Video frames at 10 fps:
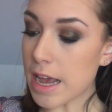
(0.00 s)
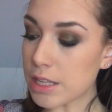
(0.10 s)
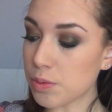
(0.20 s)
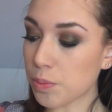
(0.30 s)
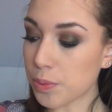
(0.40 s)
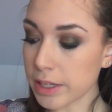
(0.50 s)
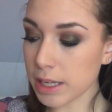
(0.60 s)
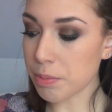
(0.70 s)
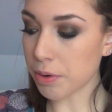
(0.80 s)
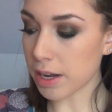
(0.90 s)
It's
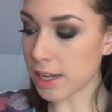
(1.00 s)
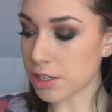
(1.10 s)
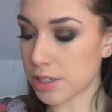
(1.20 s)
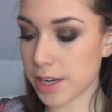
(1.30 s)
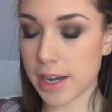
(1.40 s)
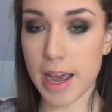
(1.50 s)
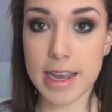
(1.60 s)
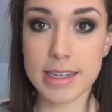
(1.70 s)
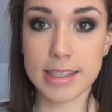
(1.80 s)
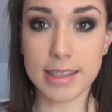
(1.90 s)
really pretty, just a
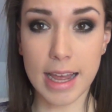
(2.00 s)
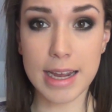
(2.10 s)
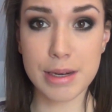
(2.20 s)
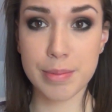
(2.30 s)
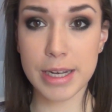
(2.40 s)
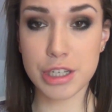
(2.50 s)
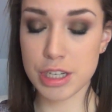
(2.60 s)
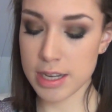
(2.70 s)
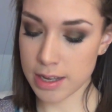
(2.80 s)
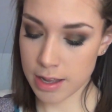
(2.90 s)
nice light
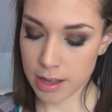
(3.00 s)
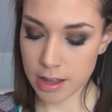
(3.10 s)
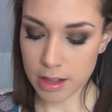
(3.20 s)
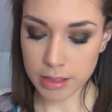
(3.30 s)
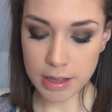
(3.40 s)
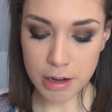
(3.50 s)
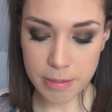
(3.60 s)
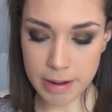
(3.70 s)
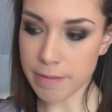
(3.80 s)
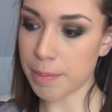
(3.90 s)
peachy
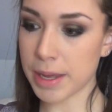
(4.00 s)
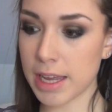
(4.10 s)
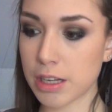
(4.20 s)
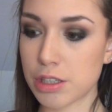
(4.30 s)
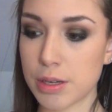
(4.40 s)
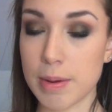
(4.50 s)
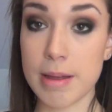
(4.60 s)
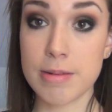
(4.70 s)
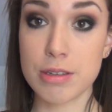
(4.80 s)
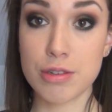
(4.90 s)
little bit of a pink to it.